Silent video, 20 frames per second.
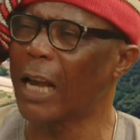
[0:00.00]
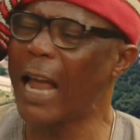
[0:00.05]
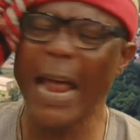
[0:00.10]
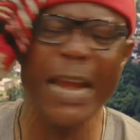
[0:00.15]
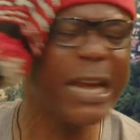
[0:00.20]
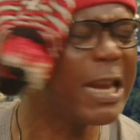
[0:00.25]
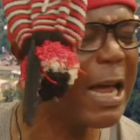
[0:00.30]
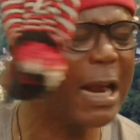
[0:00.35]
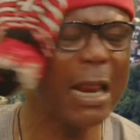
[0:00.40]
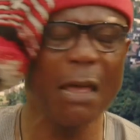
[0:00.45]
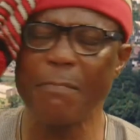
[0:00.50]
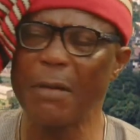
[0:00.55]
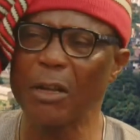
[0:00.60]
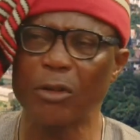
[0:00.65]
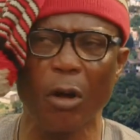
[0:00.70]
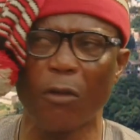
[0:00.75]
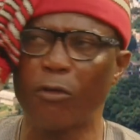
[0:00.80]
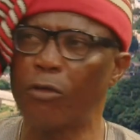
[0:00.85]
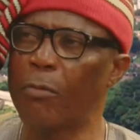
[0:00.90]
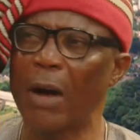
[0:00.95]
any
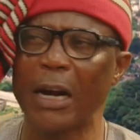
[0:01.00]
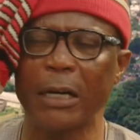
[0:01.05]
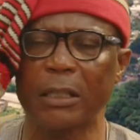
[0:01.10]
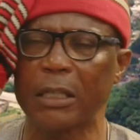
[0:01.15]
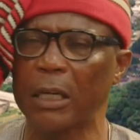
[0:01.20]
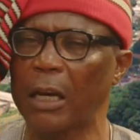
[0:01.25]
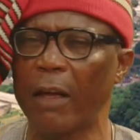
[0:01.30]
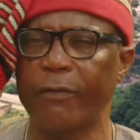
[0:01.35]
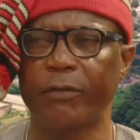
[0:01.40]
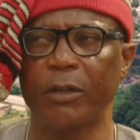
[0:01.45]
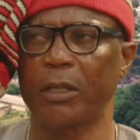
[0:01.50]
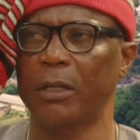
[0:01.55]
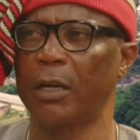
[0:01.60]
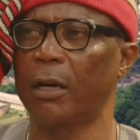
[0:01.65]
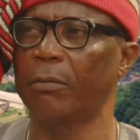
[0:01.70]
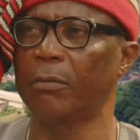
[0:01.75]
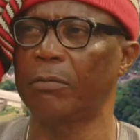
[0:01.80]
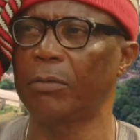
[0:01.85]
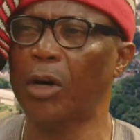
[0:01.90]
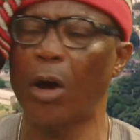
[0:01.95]
element of humanity left in them.
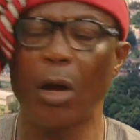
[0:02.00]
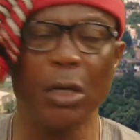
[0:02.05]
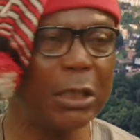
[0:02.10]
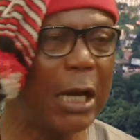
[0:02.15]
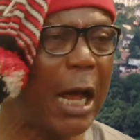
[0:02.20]
Because